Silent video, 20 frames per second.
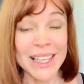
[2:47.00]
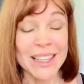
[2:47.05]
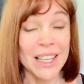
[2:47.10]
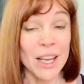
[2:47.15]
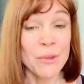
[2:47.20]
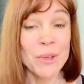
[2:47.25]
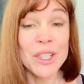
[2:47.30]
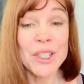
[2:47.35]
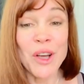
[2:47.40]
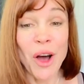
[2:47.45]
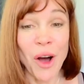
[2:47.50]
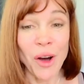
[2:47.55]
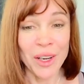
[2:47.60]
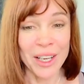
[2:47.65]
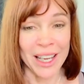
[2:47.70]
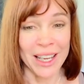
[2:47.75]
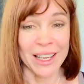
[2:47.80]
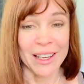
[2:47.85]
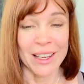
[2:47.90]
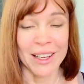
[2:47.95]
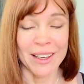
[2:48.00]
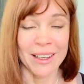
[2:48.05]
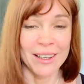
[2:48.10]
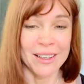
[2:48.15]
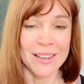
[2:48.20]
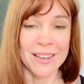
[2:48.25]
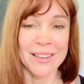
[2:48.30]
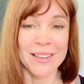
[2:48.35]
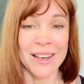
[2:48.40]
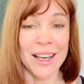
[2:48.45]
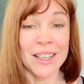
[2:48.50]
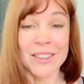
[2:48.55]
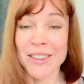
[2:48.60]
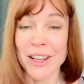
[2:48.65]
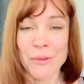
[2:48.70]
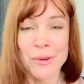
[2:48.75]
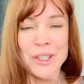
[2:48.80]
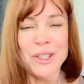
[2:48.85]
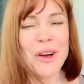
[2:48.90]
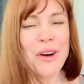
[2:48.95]
and they were talking uh, and
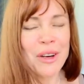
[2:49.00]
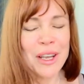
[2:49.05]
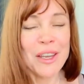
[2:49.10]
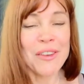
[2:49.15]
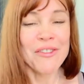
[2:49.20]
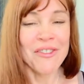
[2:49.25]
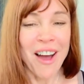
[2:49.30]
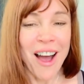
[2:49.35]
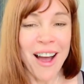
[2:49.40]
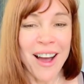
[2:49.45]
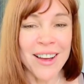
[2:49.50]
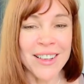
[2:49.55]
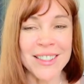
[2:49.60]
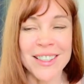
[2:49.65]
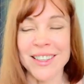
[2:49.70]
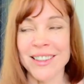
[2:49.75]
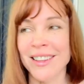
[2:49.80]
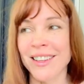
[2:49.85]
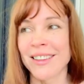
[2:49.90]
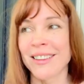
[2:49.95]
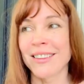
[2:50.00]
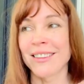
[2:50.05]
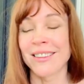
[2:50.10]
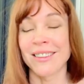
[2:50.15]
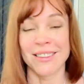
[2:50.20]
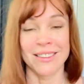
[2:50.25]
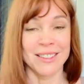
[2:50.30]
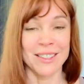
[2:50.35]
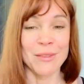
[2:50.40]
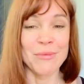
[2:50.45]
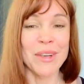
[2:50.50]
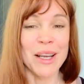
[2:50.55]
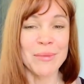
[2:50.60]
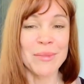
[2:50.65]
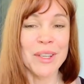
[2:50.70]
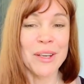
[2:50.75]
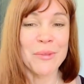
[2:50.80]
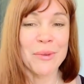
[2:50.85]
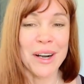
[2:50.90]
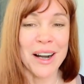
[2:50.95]
they were talking fast and then
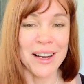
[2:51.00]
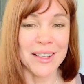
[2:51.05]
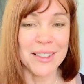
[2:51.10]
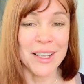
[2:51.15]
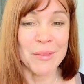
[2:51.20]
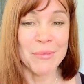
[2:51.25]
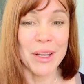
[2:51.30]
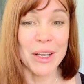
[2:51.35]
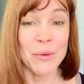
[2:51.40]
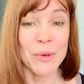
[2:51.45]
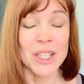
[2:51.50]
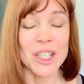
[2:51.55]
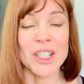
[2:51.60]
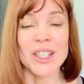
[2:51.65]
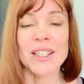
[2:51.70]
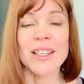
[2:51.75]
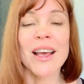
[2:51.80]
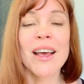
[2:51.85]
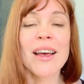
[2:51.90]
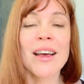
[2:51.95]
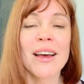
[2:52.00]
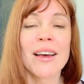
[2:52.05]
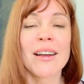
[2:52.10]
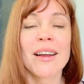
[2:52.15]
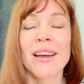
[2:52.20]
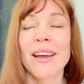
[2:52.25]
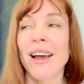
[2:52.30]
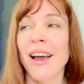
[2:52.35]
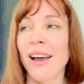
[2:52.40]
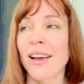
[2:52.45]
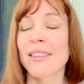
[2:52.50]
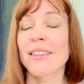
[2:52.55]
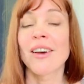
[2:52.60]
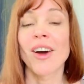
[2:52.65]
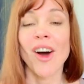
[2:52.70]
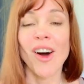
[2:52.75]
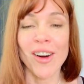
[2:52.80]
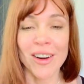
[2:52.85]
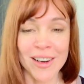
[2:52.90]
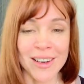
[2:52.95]
sometimes they were asking me questions and i had
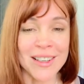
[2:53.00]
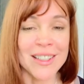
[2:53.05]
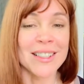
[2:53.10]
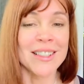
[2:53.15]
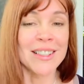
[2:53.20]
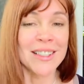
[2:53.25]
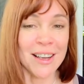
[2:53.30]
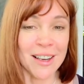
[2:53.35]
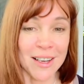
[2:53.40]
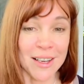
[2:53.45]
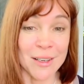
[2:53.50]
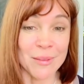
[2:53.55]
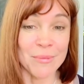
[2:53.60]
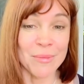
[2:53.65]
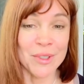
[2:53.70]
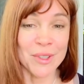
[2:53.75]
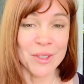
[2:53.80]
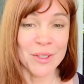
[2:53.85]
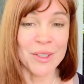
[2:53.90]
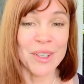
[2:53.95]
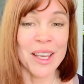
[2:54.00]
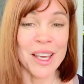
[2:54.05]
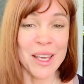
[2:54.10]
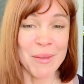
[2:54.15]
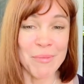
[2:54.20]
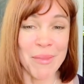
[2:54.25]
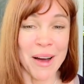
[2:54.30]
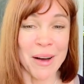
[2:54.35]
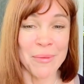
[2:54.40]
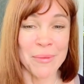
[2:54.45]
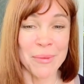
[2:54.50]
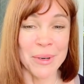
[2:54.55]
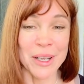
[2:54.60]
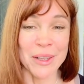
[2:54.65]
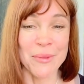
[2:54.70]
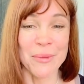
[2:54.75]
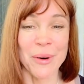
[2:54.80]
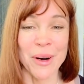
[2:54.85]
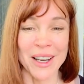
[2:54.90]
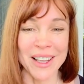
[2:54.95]
the hardest time to keep up
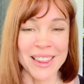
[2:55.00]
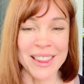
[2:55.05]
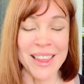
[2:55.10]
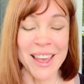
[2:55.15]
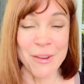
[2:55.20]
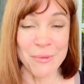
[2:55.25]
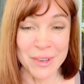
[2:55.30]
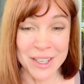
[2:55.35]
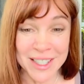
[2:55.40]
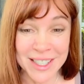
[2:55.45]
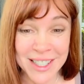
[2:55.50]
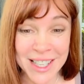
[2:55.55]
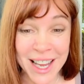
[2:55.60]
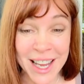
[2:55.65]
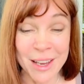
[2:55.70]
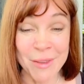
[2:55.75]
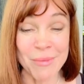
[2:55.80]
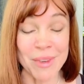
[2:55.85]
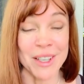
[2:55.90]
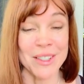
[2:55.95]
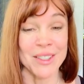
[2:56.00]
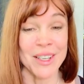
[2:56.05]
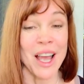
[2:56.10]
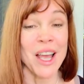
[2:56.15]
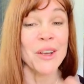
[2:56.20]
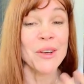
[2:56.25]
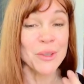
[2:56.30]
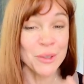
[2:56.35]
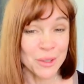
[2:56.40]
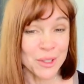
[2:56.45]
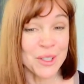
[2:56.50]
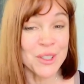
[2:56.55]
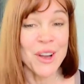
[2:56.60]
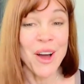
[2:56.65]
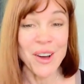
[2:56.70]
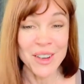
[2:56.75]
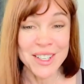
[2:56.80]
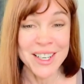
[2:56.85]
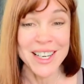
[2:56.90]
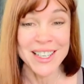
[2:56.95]
with what they were saying because i could
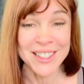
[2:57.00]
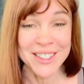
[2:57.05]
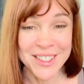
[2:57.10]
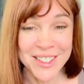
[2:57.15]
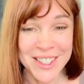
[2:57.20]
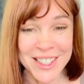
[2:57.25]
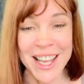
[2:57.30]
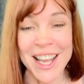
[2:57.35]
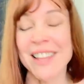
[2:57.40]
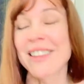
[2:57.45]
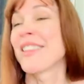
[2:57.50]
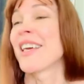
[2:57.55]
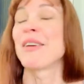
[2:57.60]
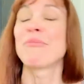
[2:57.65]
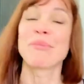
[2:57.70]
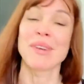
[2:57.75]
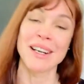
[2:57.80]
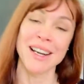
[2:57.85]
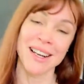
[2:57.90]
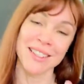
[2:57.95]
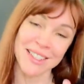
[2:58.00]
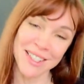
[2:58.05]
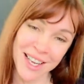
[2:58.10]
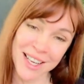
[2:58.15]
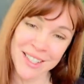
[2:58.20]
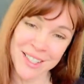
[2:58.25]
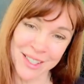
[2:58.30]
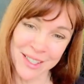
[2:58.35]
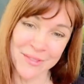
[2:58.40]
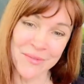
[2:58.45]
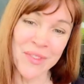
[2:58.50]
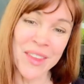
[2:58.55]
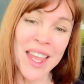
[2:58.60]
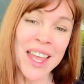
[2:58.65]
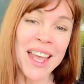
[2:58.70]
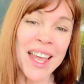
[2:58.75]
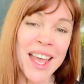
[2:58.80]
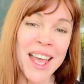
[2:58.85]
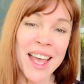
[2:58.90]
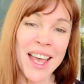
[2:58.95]
not understand their pronunciation
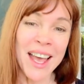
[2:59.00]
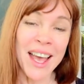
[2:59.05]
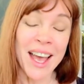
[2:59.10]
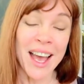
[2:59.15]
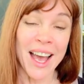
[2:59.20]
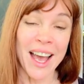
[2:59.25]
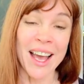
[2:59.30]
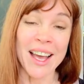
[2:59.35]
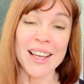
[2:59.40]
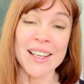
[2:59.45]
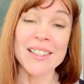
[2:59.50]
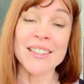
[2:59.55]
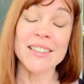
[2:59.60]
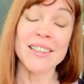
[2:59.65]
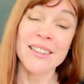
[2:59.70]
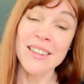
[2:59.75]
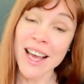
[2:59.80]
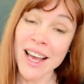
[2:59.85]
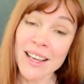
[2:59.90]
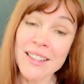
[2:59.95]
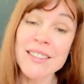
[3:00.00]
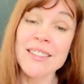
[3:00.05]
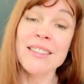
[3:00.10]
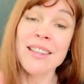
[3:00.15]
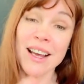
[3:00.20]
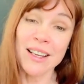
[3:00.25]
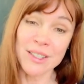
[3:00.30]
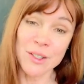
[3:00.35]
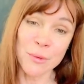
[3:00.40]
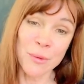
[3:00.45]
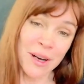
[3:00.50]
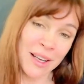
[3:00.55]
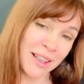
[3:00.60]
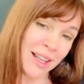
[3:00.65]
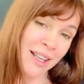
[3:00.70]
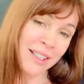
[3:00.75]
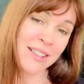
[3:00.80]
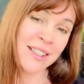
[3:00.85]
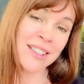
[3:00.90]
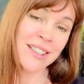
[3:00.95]
and that's that's one
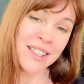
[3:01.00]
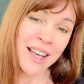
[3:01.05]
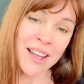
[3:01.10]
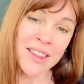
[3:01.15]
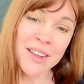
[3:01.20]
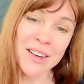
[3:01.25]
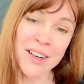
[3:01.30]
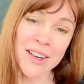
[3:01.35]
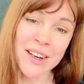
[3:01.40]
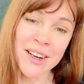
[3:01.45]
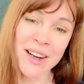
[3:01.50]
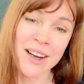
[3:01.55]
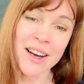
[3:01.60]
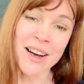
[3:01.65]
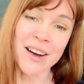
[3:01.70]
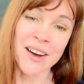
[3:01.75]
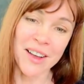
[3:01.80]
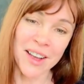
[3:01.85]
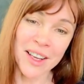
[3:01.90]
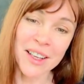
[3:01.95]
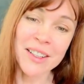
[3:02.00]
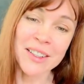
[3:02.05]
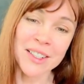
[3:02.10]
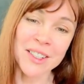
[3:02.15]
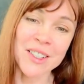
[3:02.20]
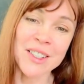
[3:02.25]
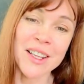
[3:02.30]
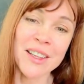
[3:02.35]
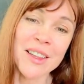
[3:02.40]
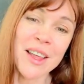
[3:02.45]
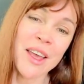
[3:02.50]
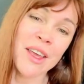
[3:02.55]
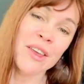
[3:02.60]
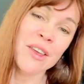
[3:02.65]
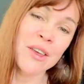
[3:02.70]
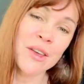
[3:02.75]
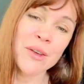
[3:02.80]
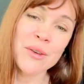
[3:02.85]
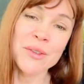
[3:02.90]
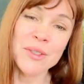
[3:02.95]
that's the southern uh, english that they
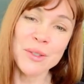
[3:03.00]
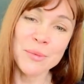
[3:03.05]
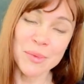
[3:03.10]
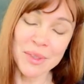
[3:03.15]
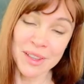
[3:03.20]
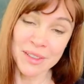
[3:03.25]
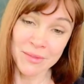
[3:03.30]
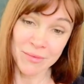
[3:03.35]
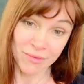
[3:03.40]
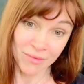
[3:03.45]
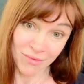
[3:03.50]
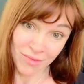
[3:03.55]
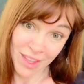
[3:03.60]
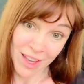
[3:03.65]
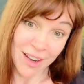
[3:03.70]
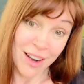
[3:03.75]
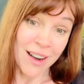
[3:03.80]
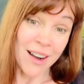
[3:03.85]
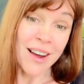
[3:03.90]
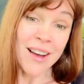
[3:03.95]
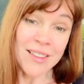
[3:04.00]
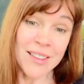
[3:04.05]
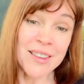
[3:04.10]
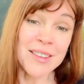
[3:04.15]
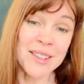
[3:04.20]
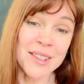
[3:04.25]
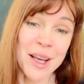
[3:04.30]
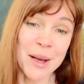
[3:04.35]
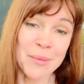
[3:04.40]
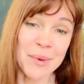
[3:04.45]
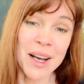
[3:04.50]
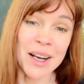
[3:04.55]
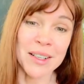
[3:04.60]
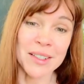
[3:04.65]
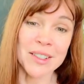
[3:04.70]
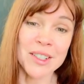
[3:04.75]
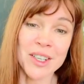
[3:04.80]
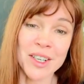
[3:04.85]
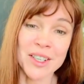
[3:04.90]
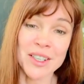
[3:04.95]
used but there are other
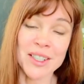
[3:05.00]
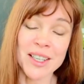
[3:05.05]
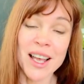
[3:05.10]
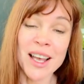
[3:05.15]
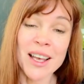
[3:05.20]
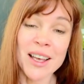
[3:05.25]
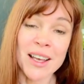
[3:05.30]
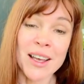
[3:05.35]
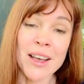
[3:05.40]
subcultures